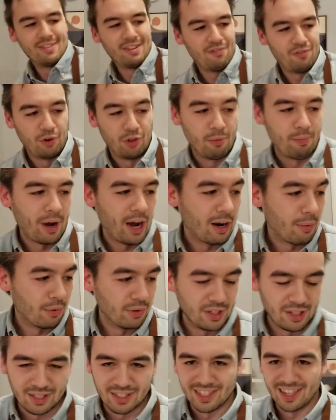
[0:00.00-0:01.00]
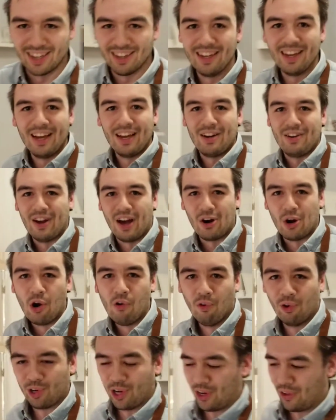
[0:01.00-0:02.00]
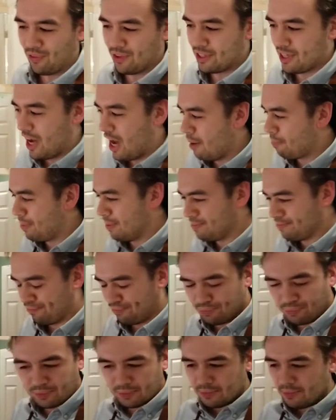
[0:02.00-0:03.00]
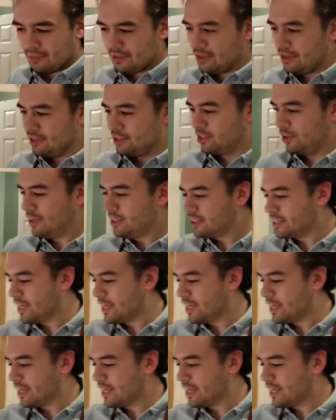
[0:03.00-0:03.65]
the bottom, at least, not overcooking the top. So let's